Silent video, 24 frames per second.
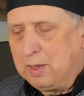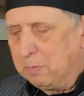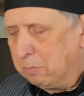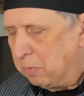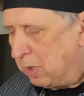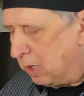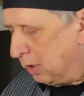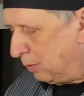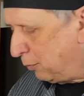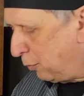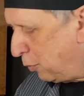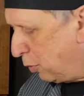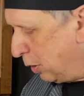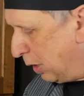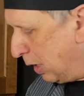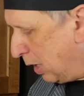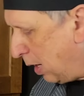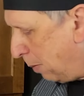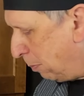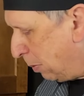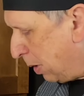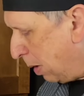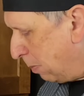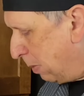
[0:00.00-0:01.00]
But for the
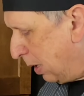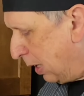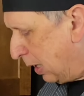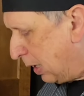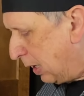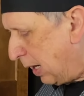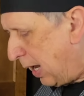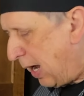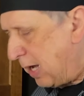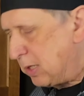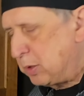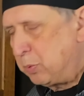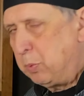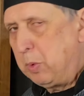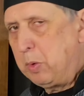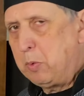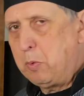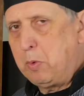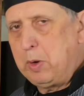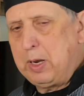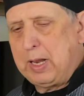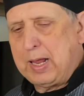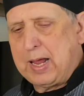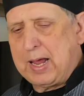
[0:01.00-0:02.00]
upcoming class, we
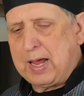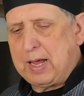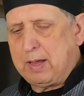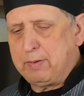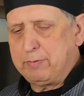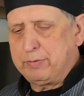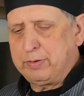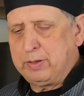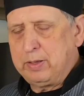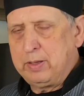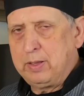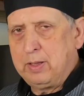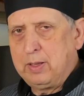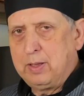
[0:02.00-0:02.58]
will have